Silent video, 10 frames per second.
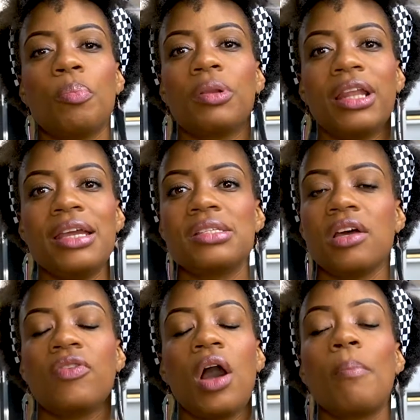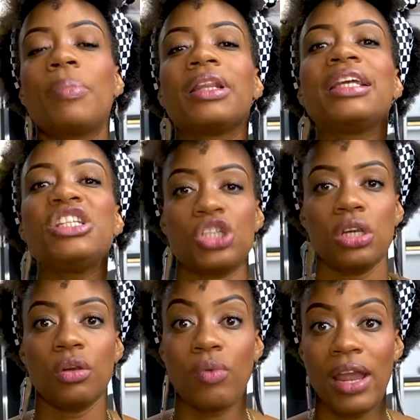a place of
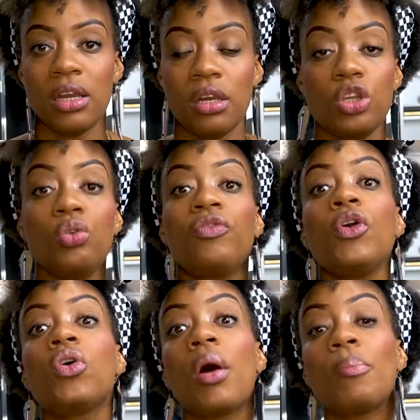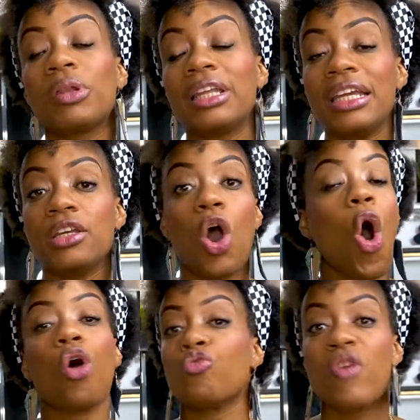completion, right? You feel complete
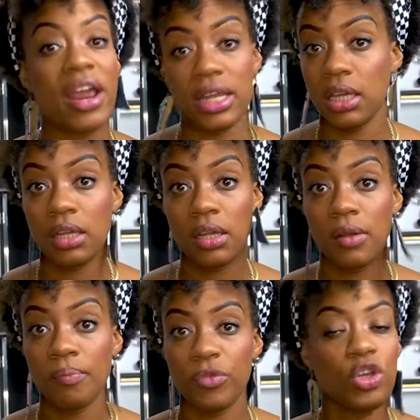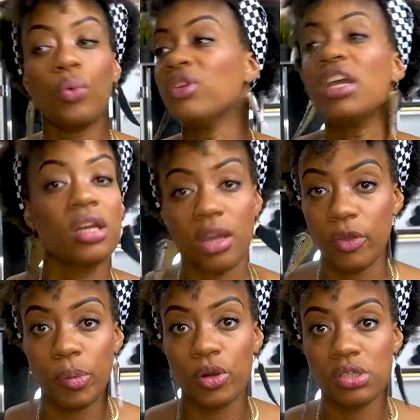already. You don't need
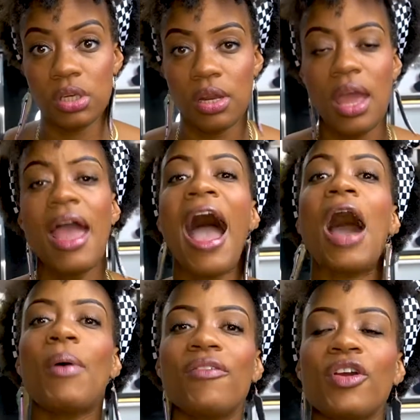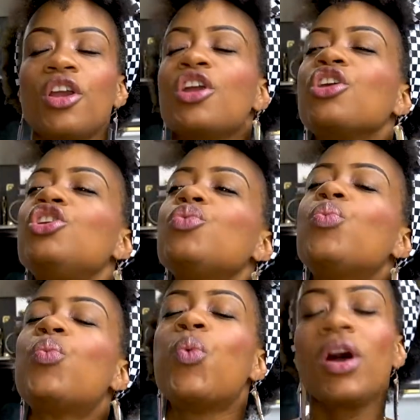another person. However, you
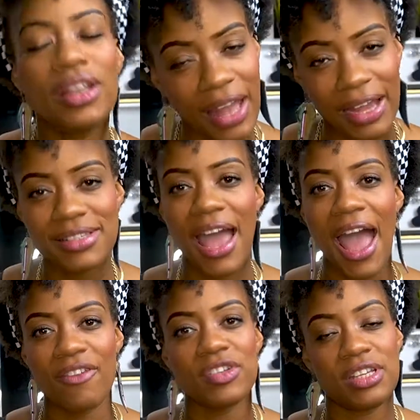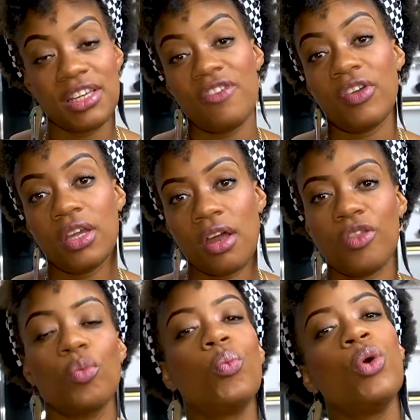would like to have a significant
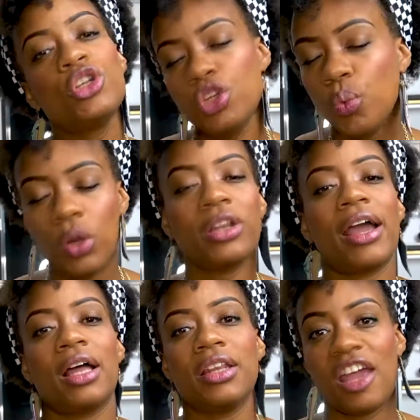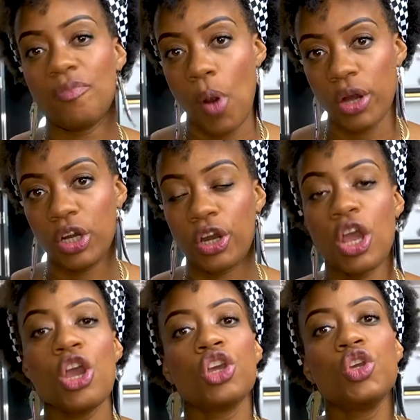other, would you would like a life partner,
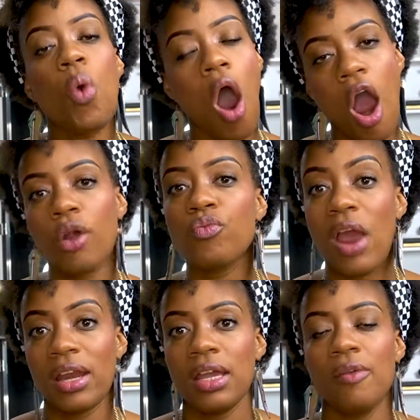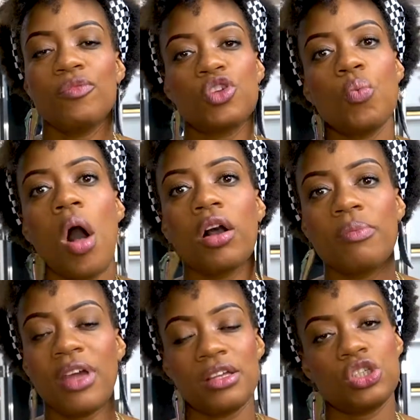you are ready to
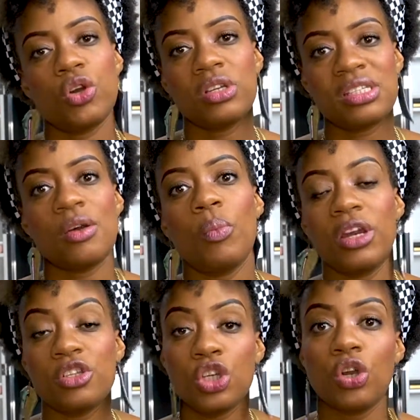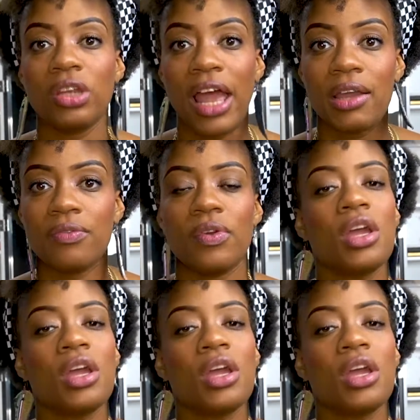welcome that certain someone into your life,